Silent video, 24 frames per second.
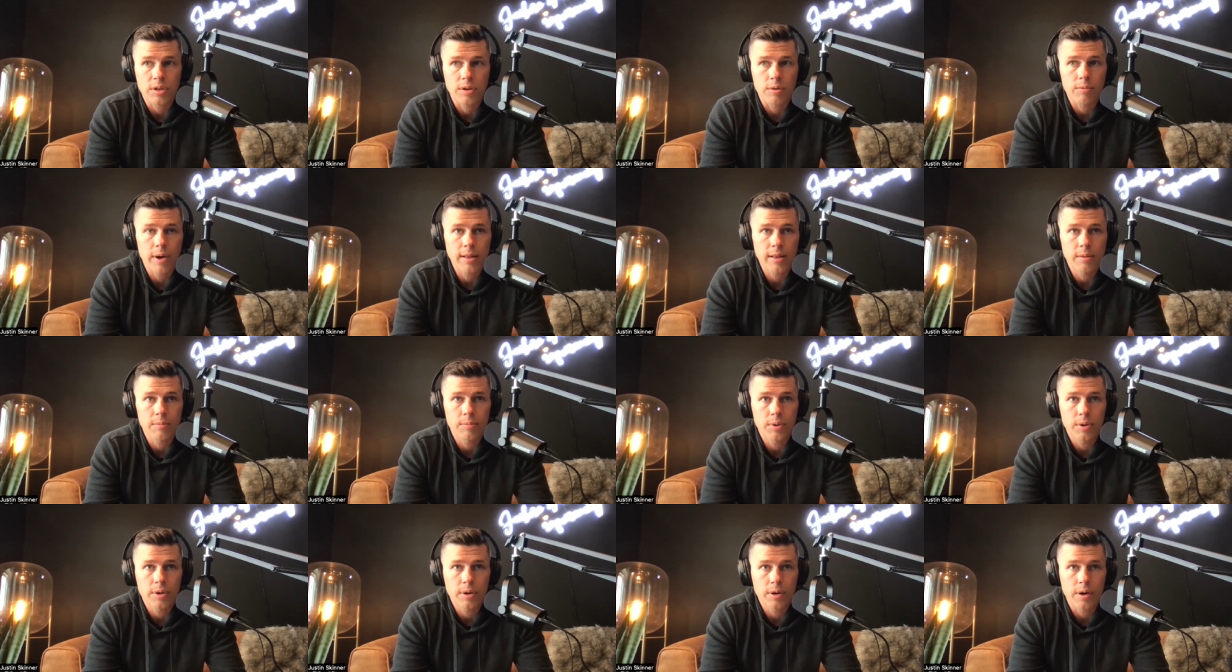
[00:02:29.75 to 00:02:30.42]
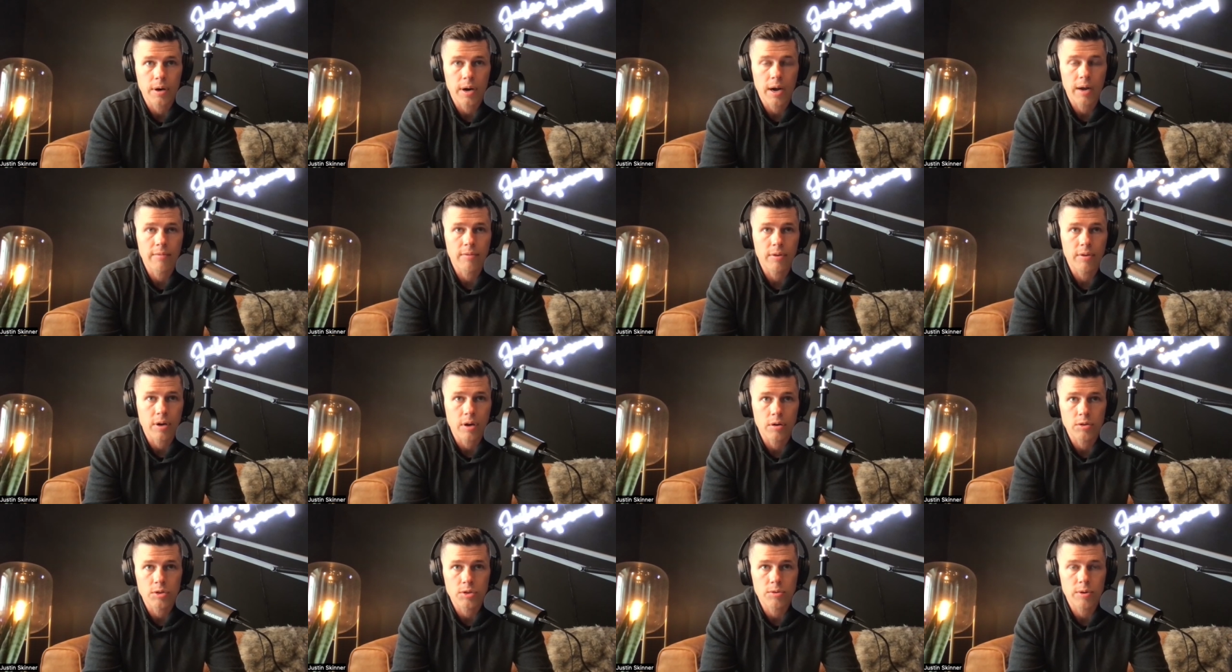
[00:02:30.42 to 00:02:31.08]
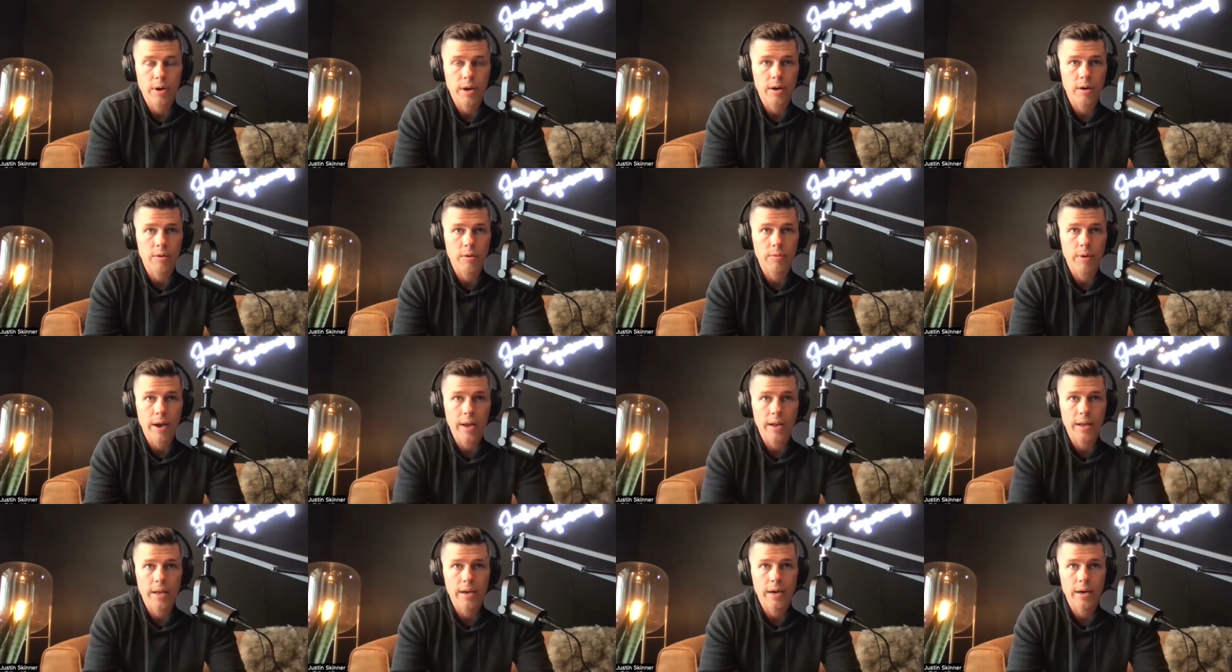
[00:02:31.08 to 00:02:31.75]
to write the book or have a ghostwriter
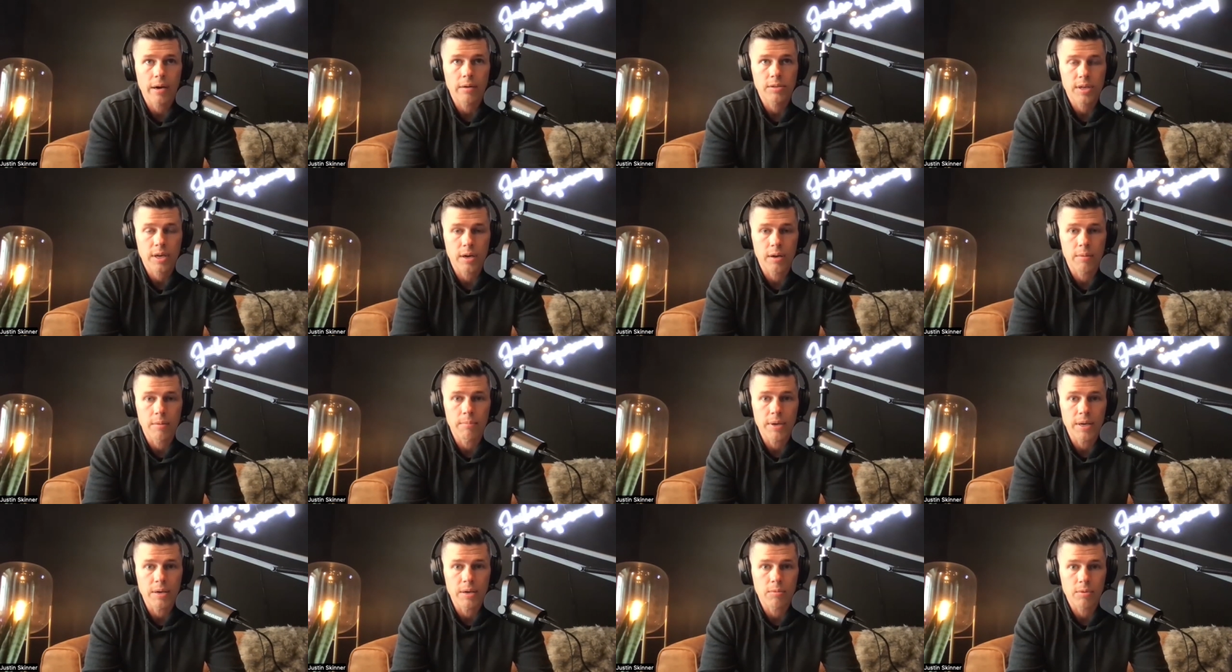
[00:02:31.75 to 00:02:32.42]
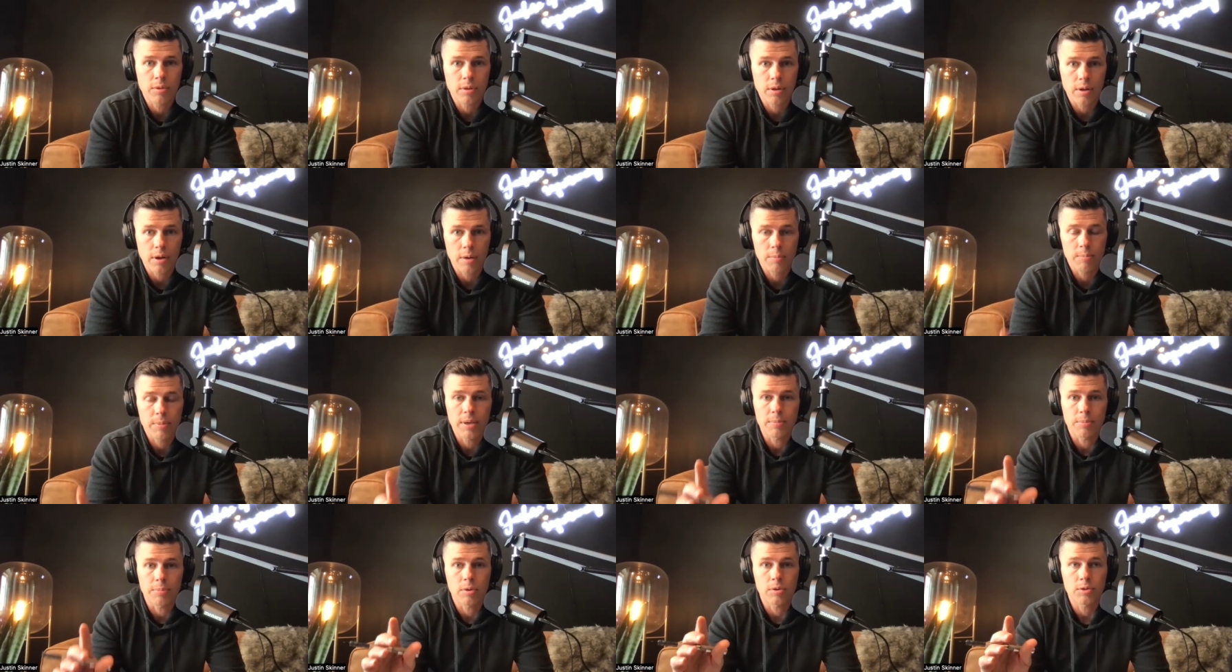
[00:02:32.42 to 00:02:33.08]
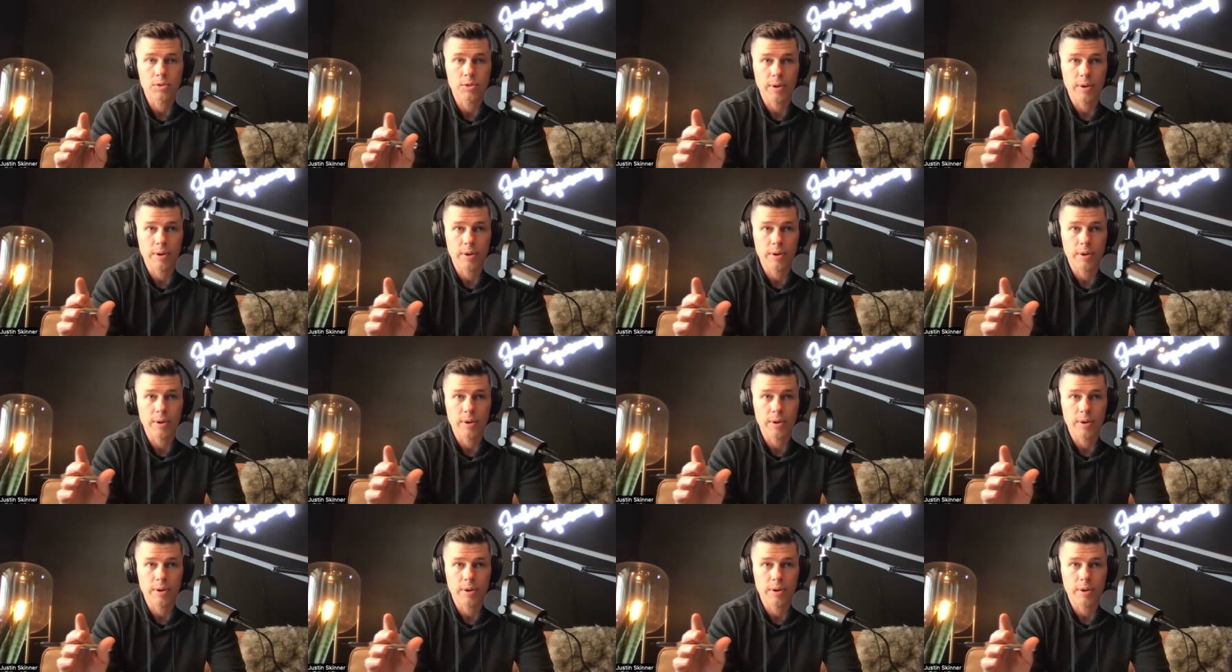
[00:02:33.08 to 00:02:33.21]
write it, I was kind of meeting with a lot of people.